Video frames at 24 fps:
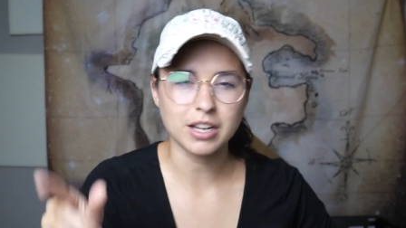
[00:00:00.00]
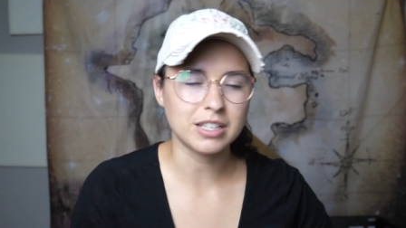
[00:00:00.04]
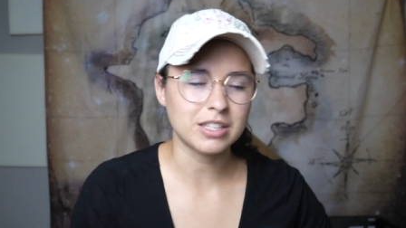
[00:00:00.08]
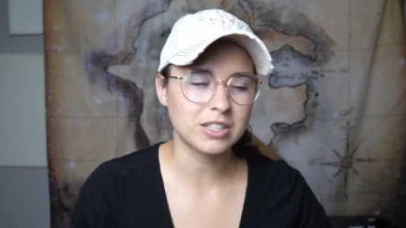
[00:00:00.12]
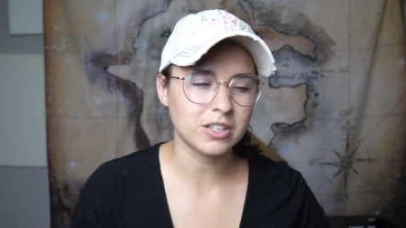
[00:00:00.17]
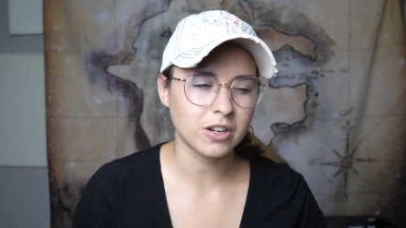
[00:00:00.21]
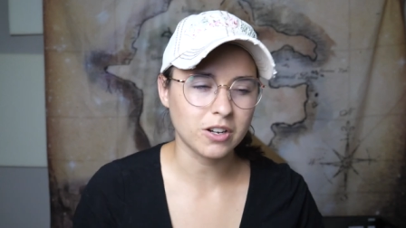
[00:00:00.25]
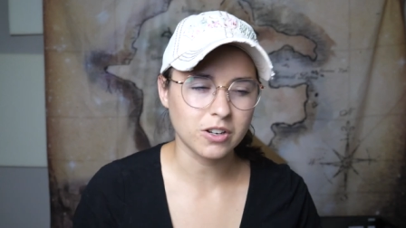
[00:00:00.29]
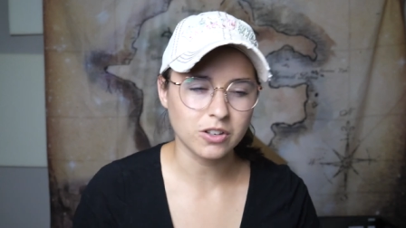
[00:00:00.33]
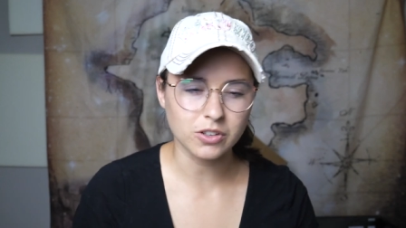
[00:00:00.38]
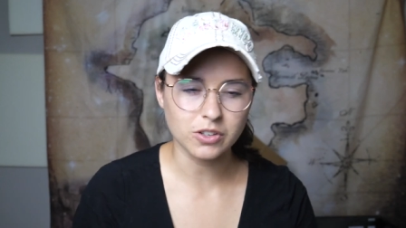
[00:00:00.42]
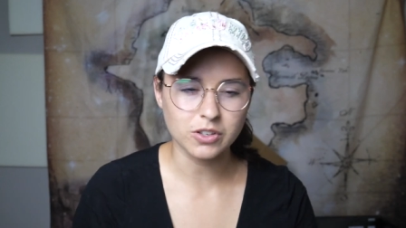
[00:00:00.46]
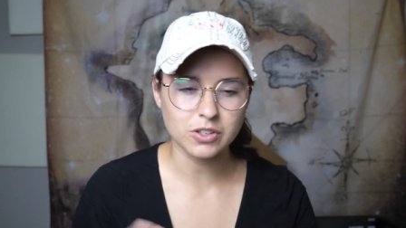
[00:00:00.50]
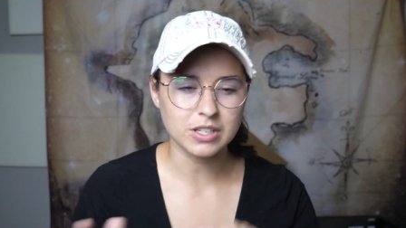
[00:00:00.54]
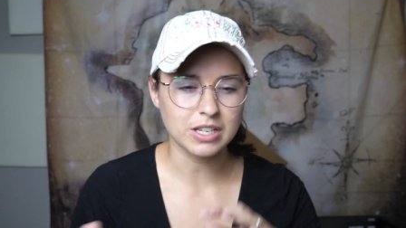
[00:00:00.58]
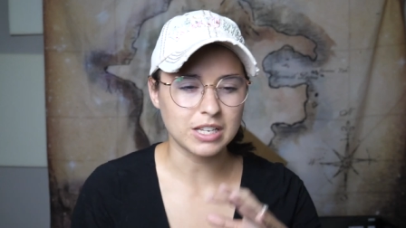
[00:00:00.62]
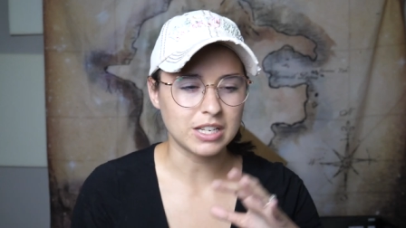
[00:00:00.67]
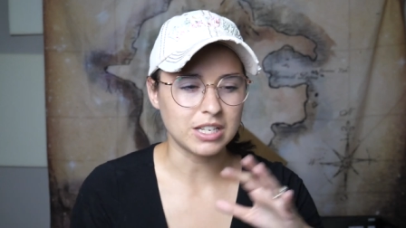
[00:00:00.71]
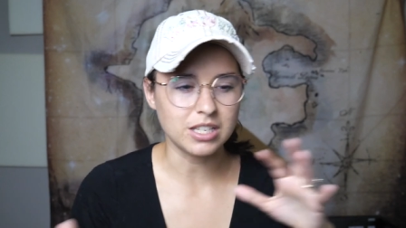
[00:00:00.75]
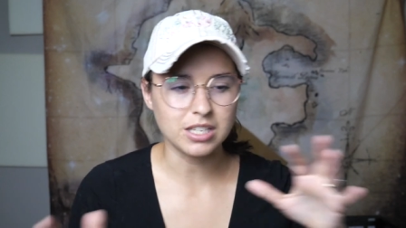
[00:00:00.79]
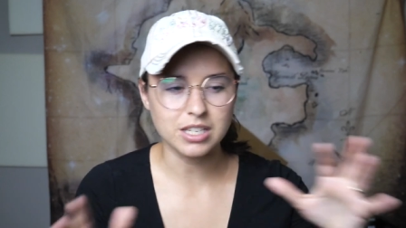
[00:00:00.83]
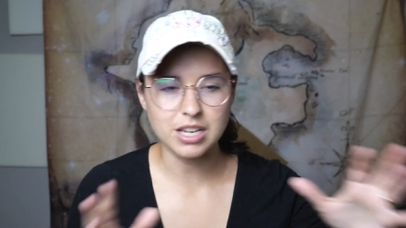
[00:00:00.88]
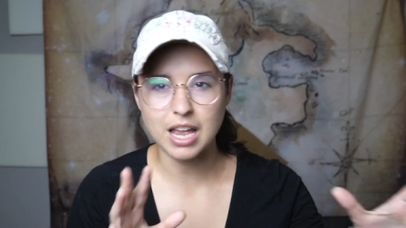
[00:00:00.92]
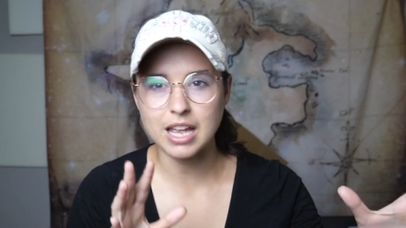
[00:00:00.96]
in circles
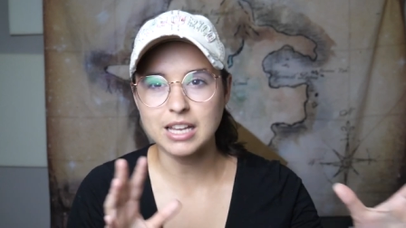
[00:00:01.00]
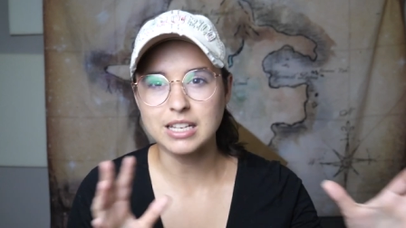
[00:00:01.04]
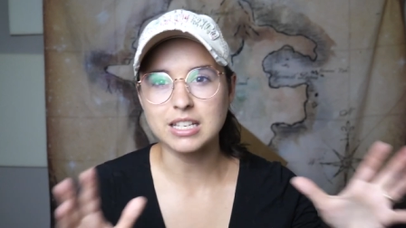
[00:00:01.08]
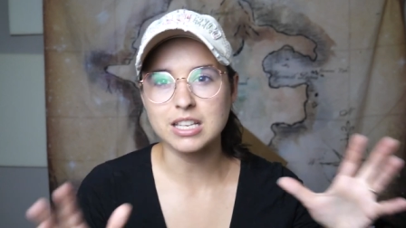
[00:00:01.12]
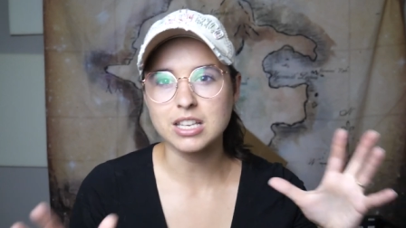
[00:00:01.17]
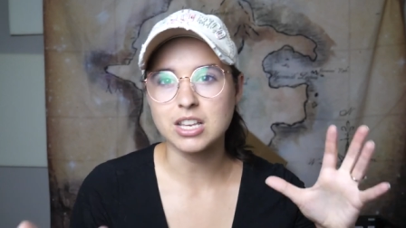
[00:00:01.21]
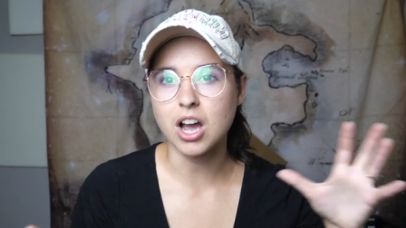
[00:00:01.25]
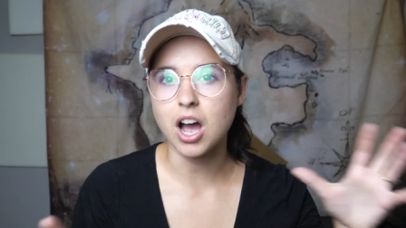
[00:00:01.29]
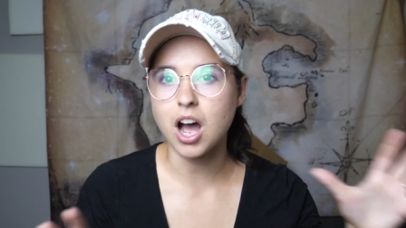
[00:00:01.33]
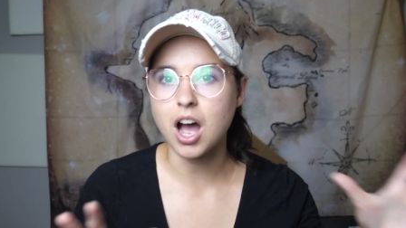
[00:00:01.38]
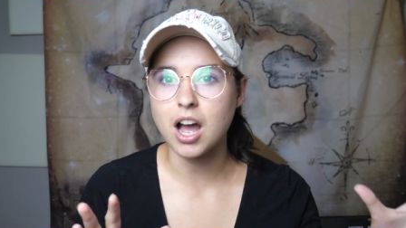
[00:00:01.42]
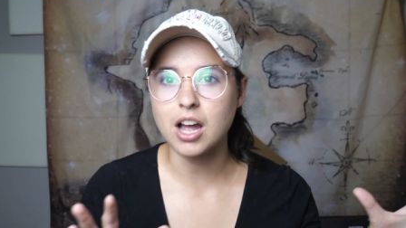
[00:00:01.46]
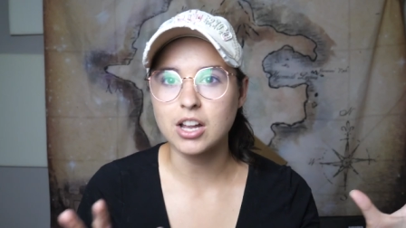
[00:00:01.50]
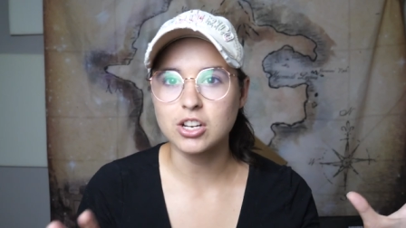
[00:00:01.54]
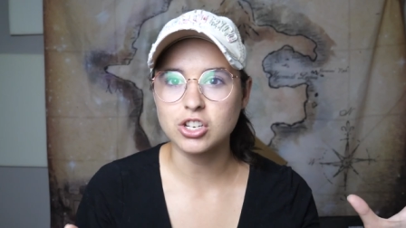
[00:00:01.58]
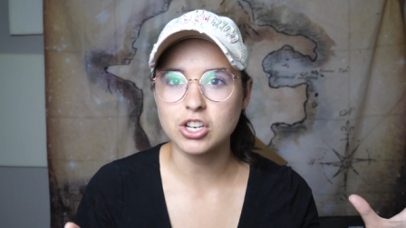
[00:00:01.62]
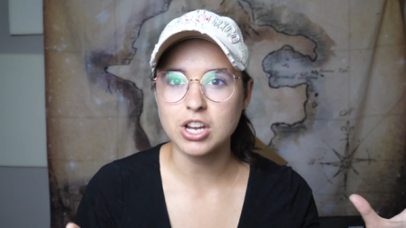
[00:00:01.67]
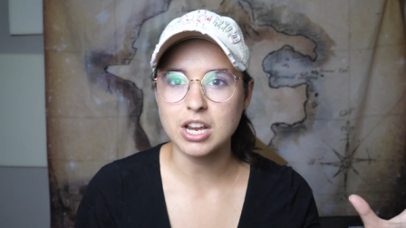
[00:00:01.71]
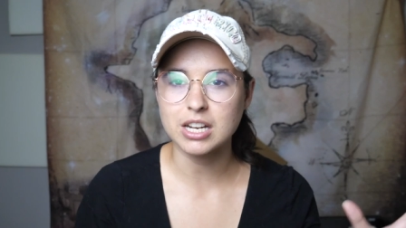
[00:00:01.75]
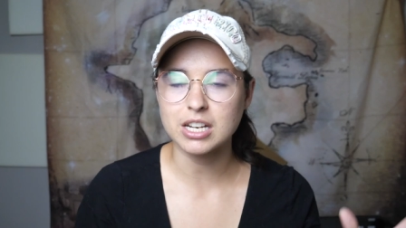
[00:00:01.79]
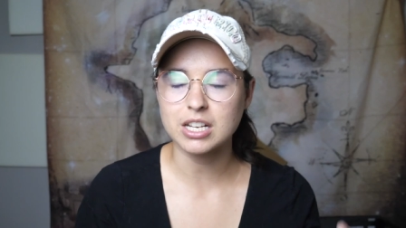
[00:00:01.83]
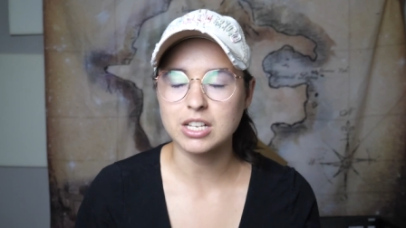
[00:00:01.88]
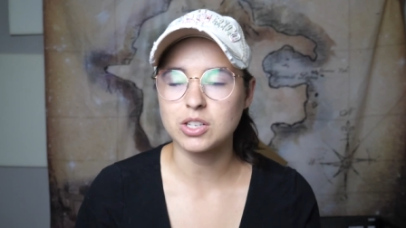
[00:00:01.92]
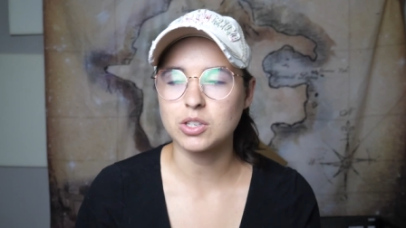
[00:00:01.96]
and and dodge
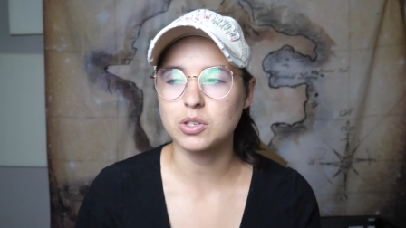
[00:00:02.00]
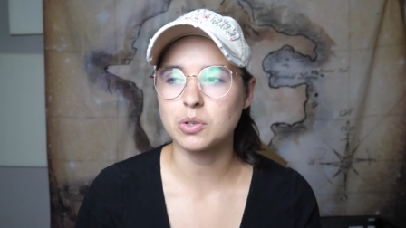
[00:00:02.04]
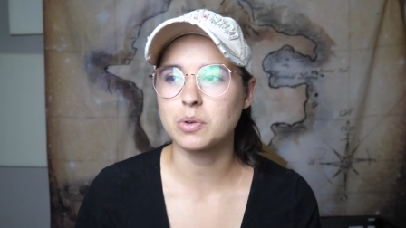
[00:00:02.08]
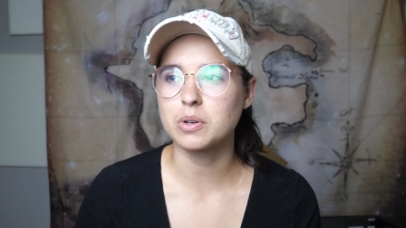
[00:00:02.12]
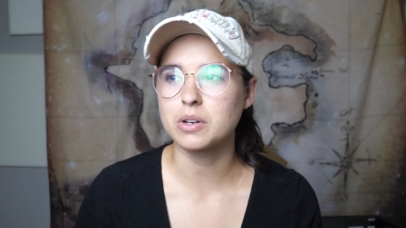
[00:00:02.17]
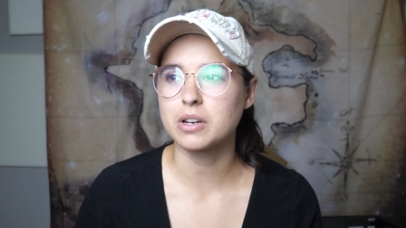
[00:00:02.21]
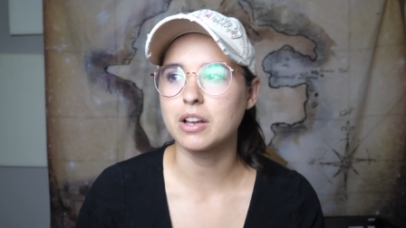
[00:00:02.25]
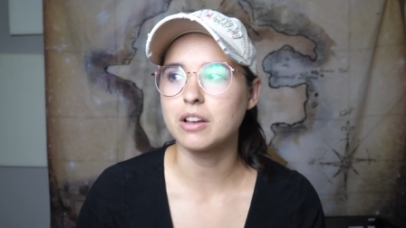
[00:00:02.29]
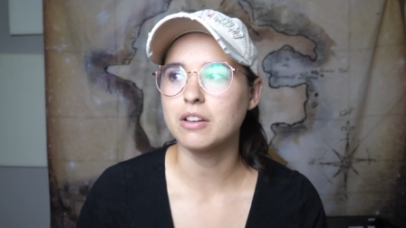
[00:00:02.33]
any sort